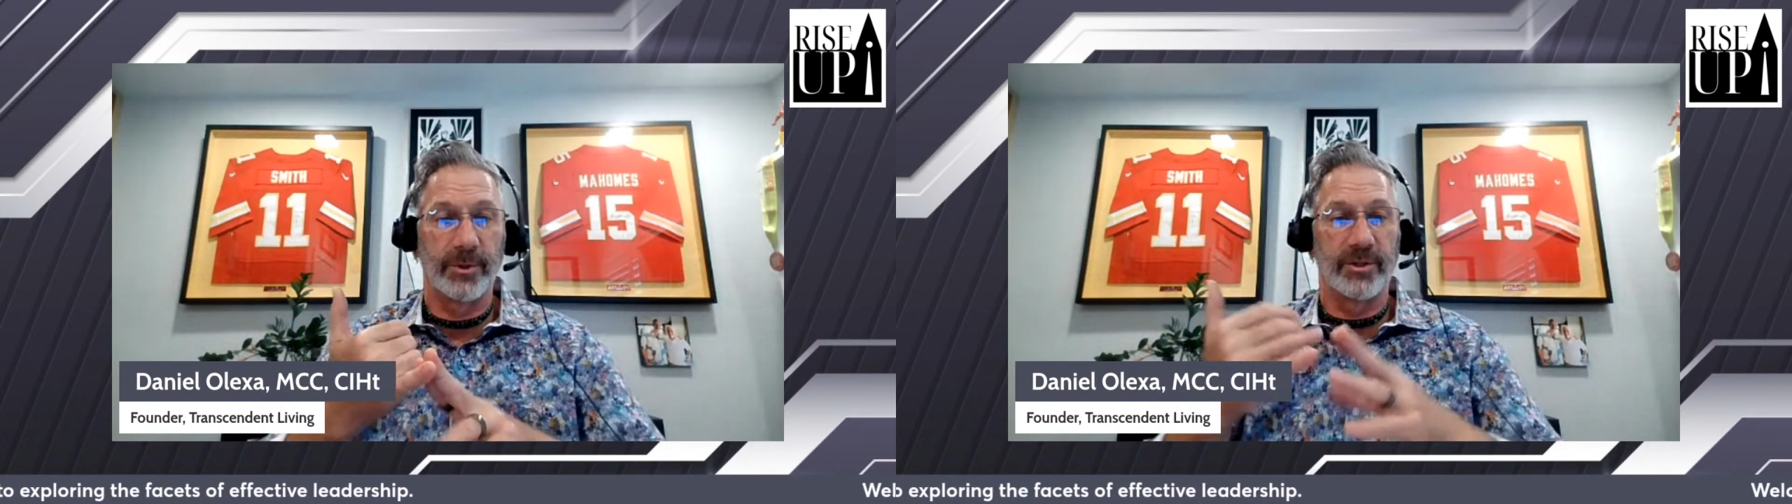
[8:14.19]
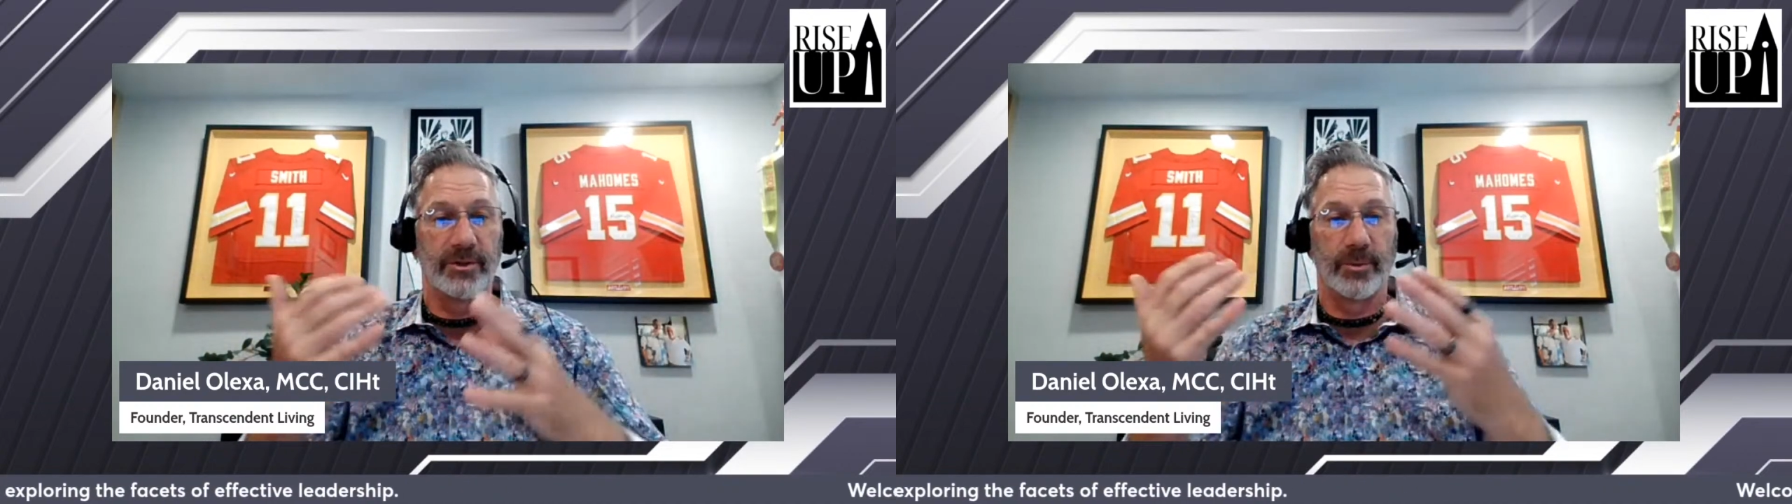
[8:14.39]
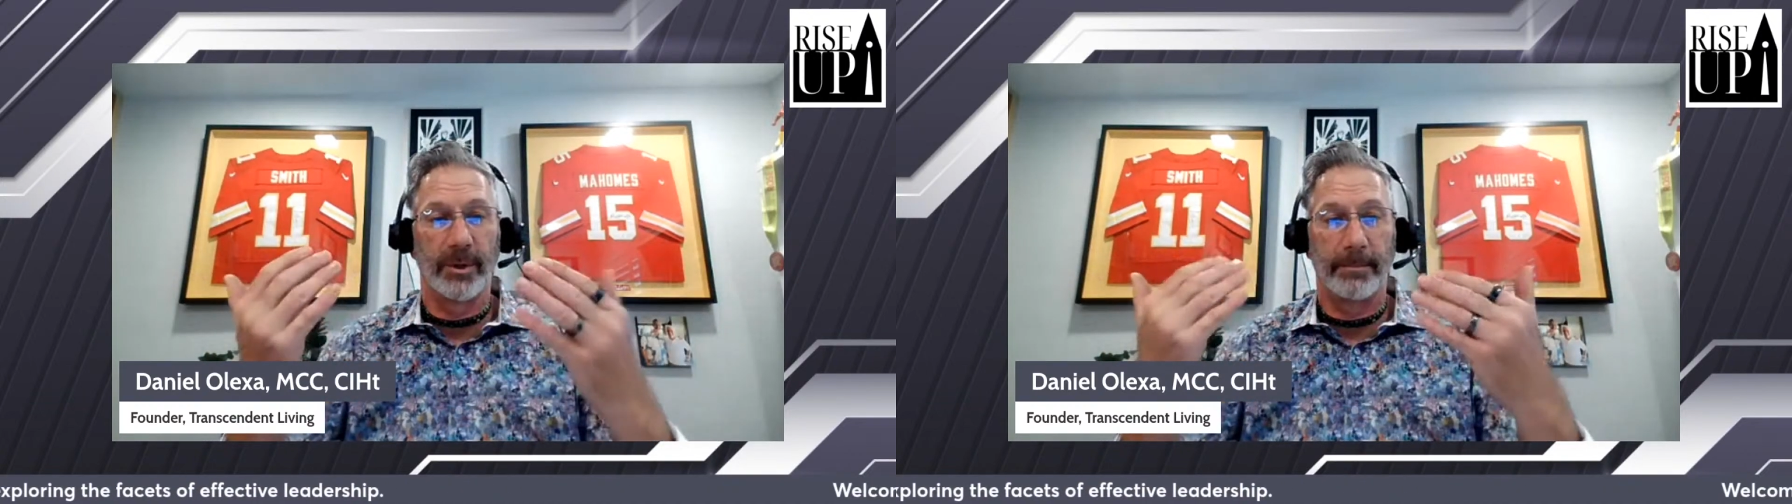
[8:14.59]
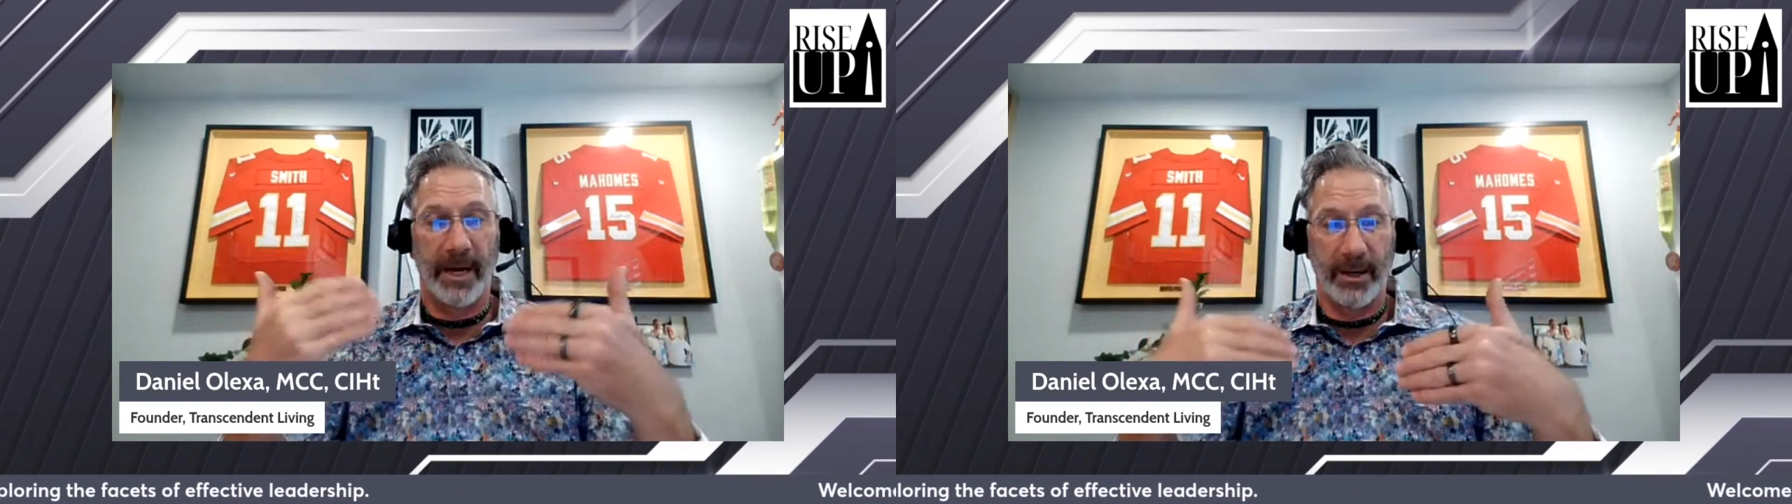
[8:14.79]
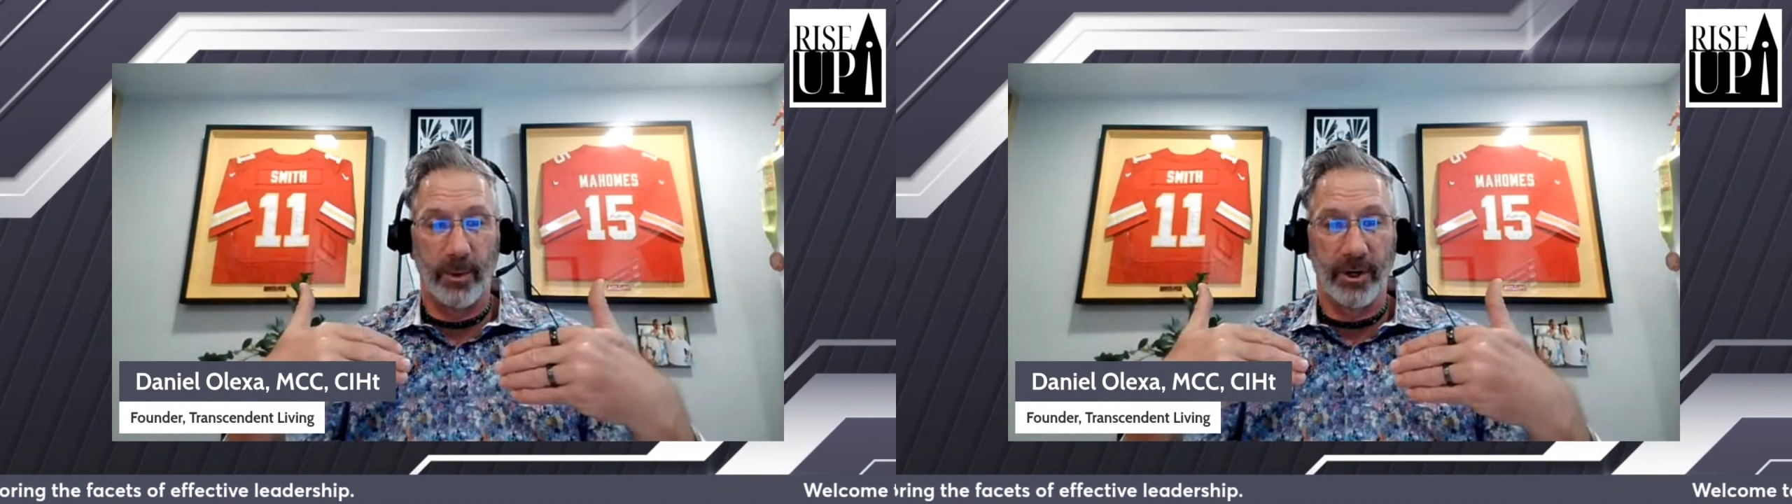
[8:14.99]
which is what
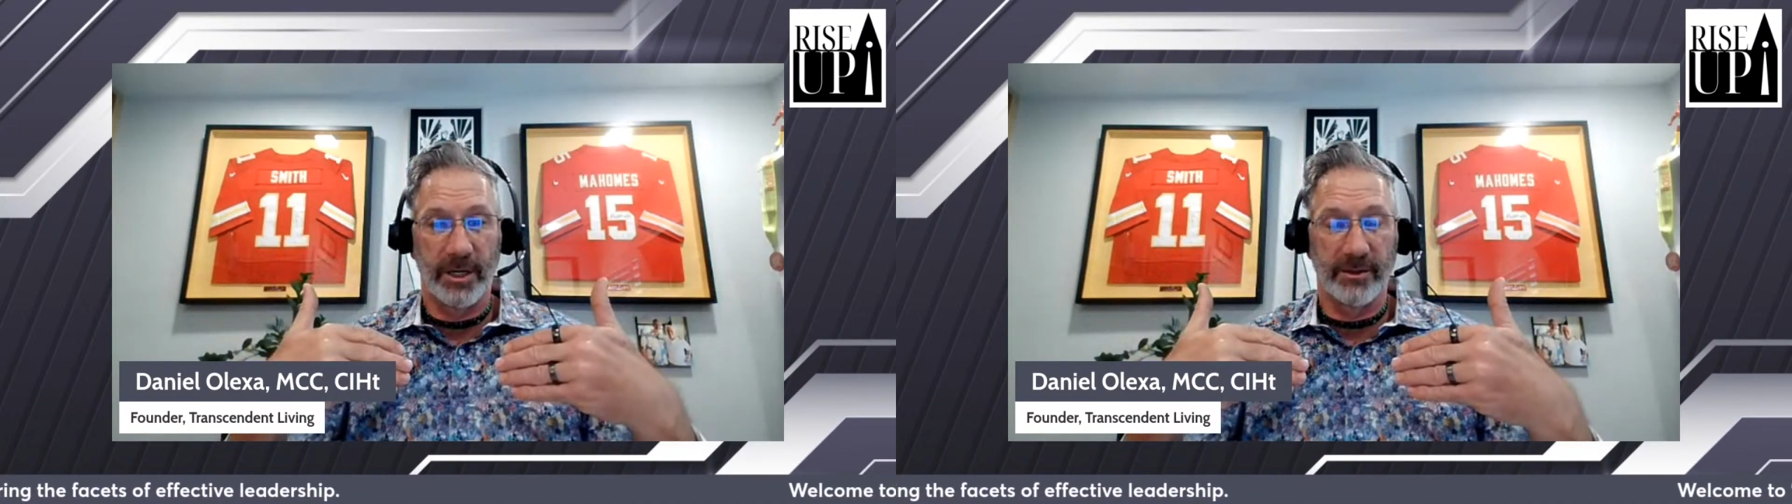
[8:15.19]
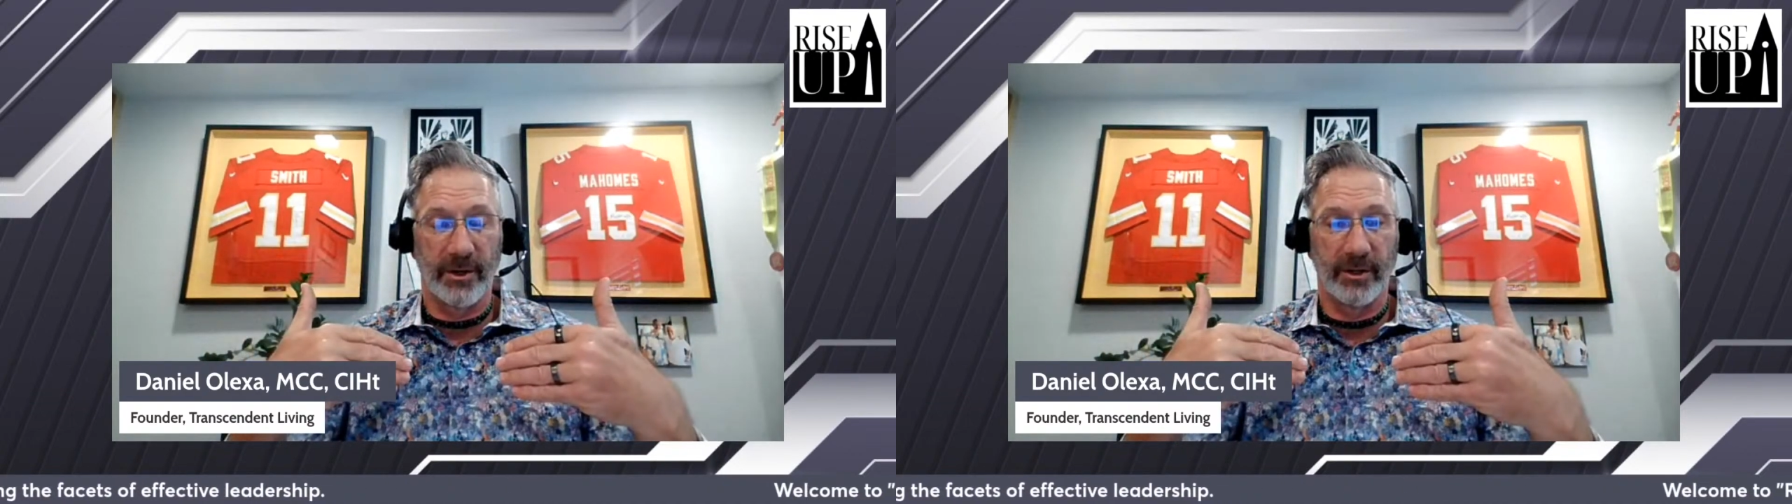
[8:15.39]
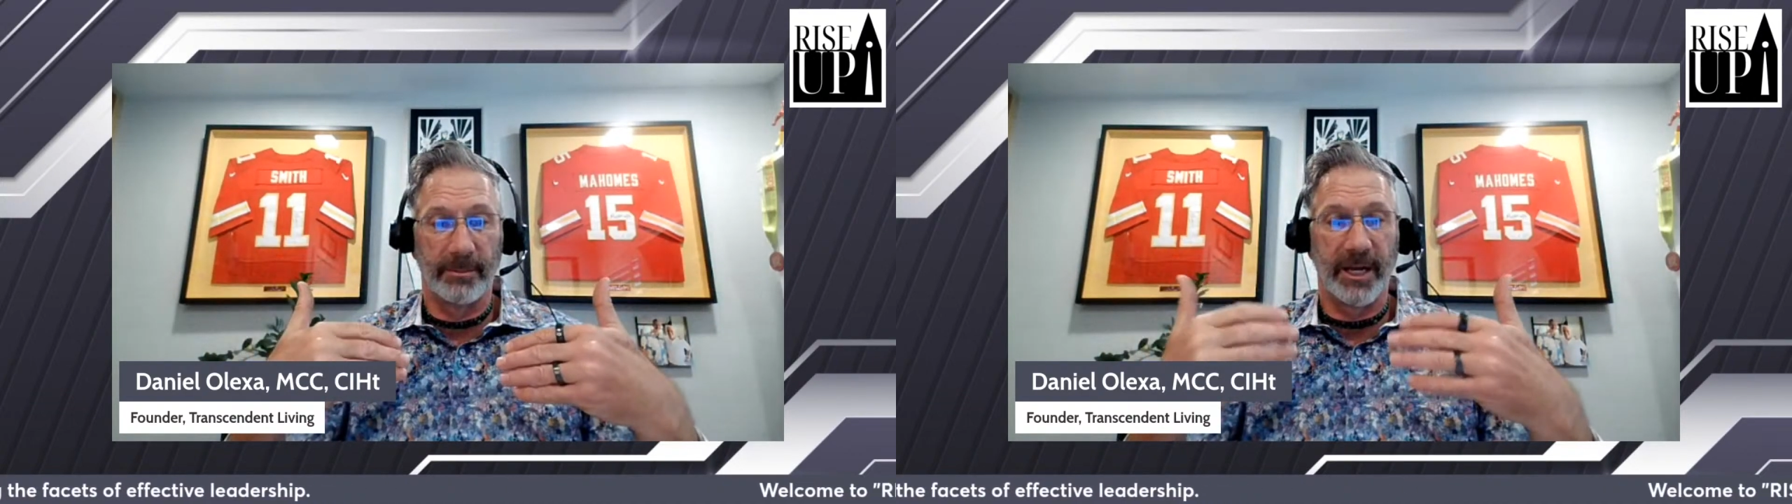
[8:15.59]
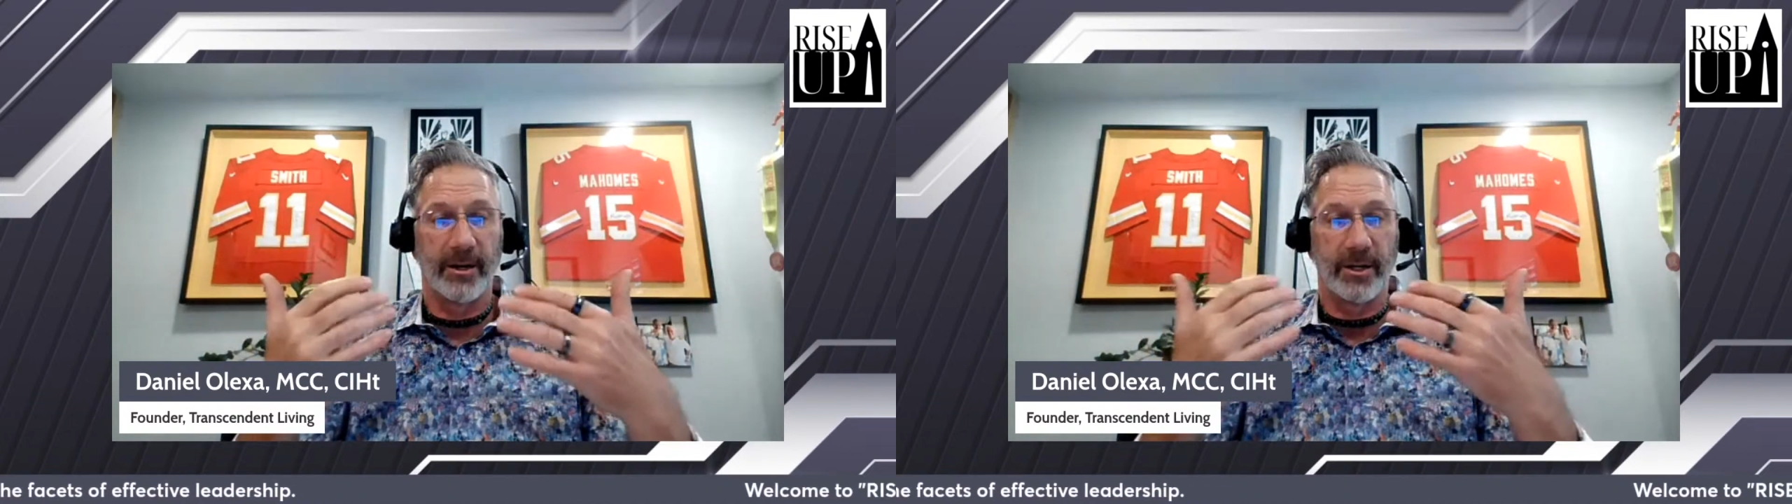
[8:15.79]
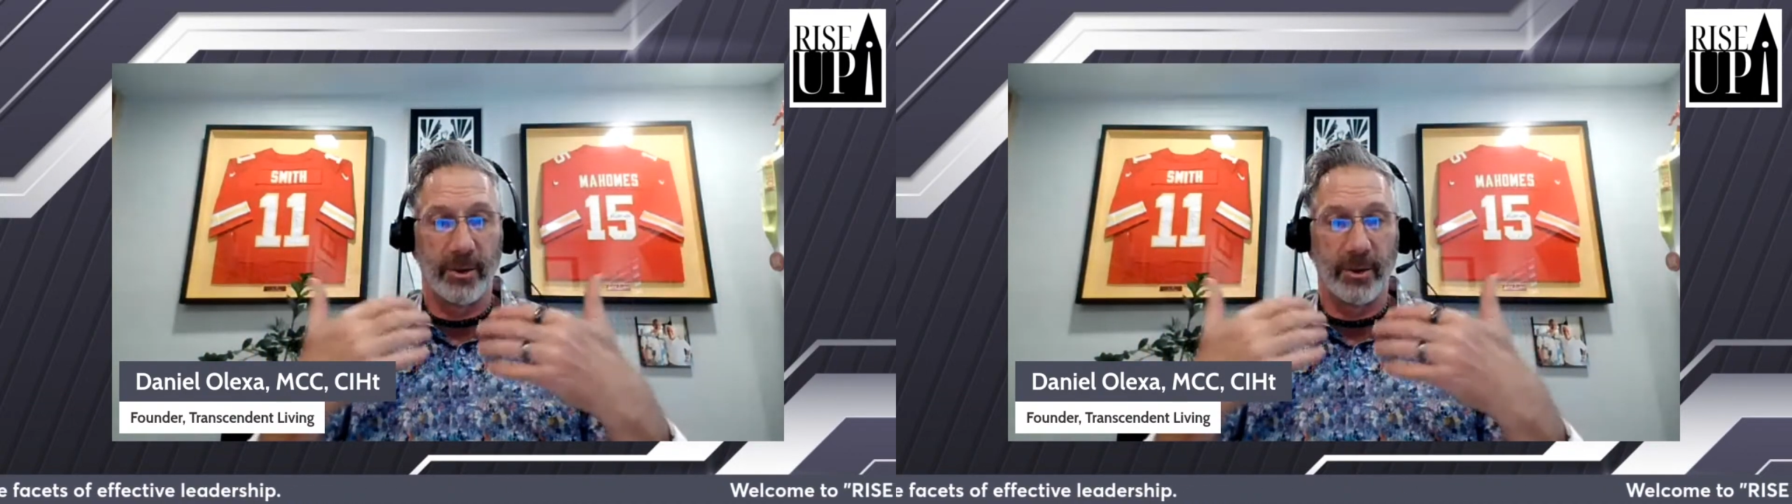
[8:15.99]
my work is all about,